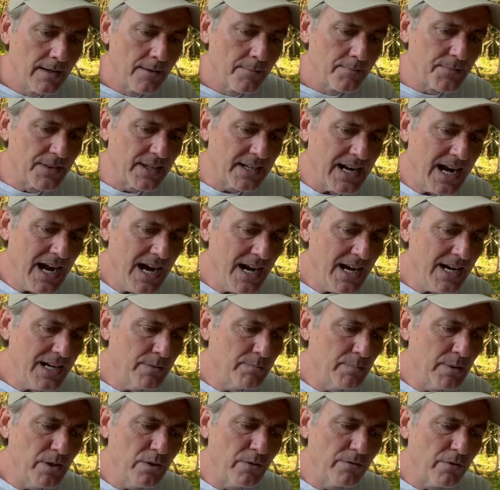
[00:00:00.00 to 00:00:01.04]
The kind,
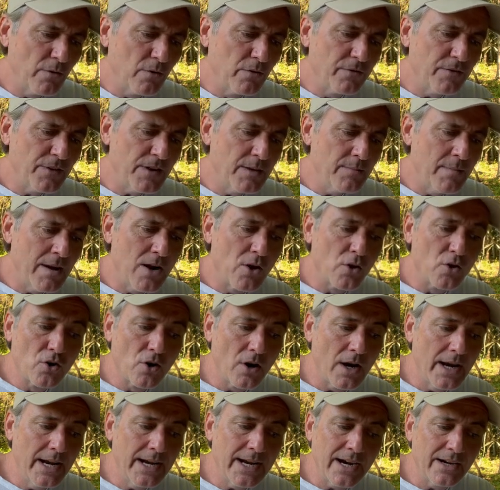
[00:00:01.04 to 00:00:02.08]
beautiful female
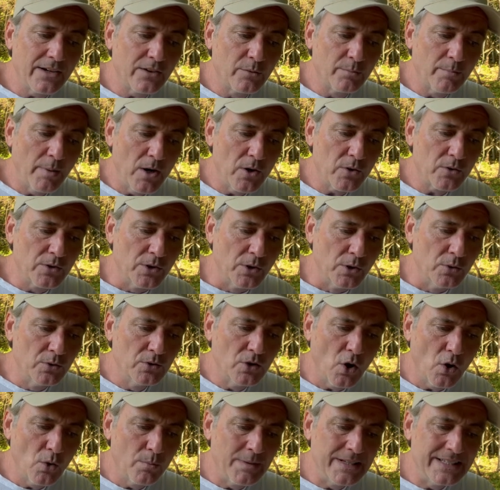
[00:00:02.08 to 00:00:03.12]
gray I spoke to
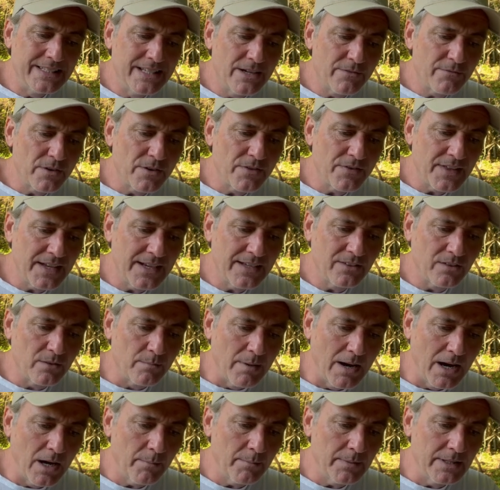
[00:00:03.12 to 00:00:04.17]
told me different things
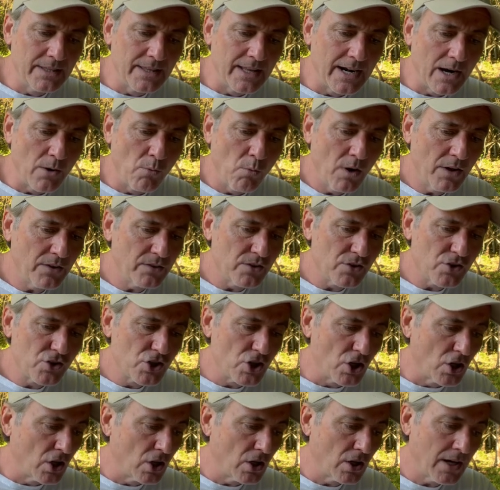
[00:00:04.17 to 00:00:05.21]
about me that I wasn't
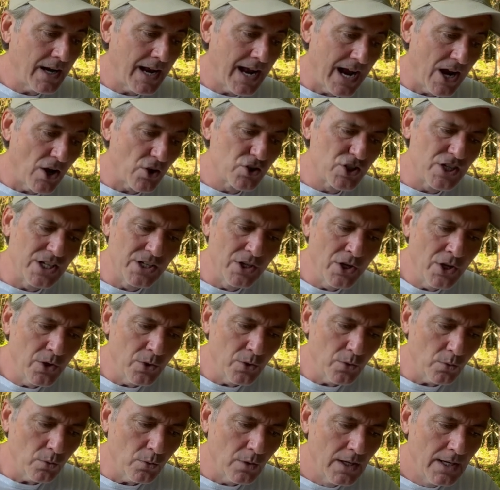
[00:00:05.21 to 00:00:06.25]
sure how she
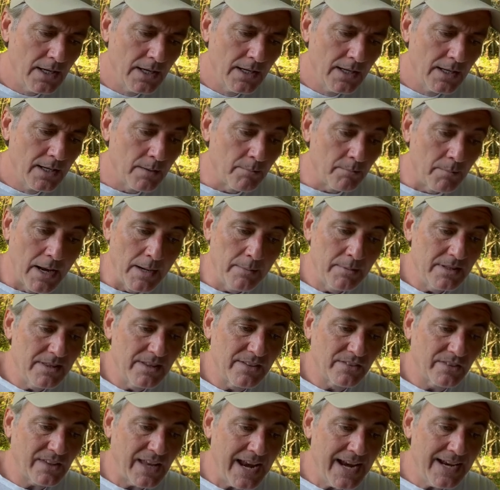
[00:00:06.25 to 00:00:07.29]
knew. Maybe the
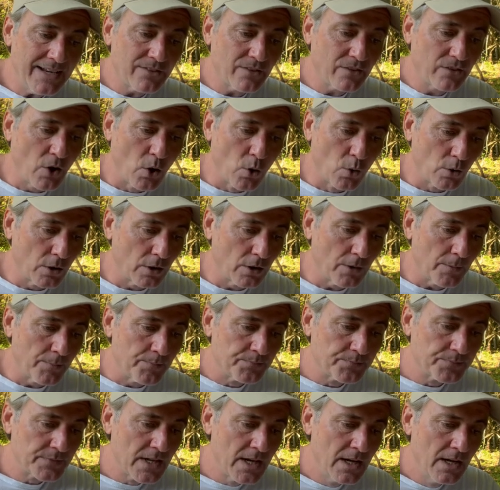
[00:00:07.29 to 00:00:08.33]
scans told her.
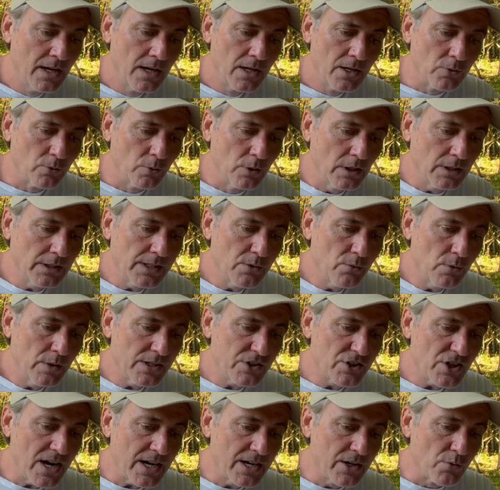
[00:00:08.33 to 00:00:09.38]
Really
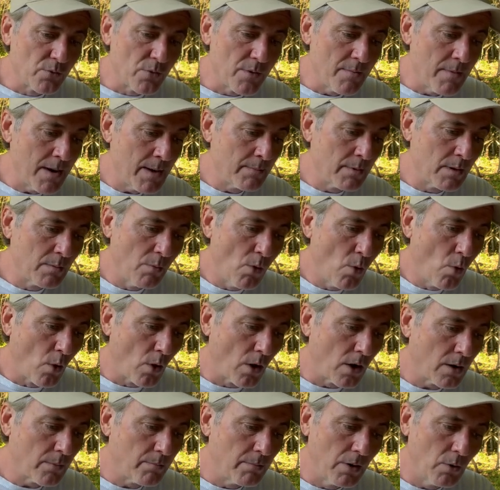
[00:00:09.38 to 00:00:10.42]
wish I could remember
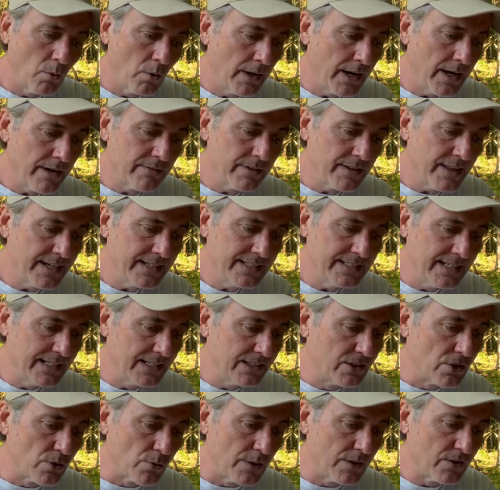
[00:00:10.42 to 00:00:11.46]
more, but whatever they did
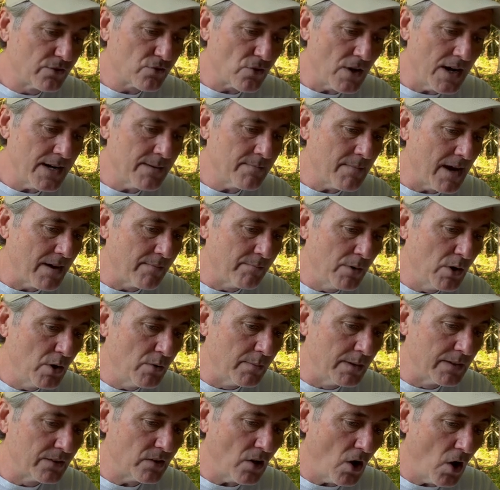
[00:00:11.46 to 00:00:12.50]
to restrain my
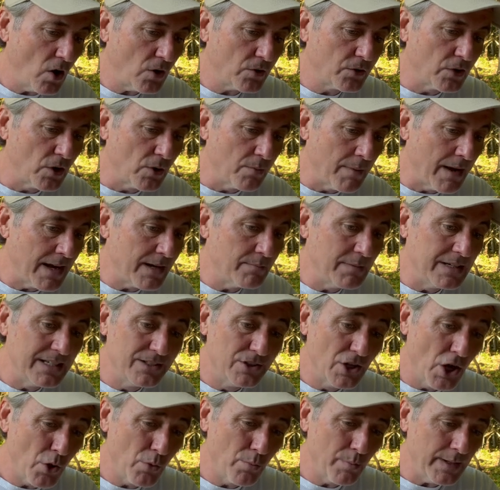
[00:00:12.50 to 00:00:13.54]
movements also made me
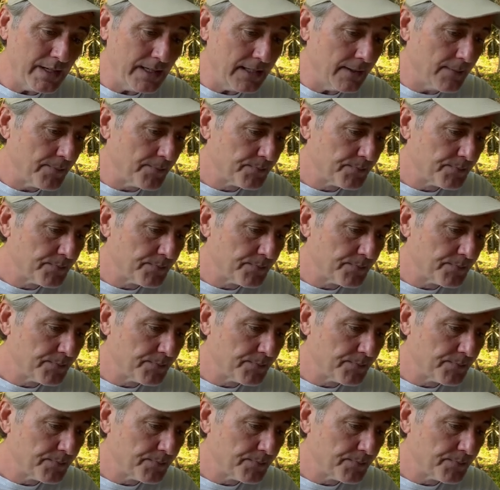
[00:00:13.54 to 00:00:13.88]
dopey.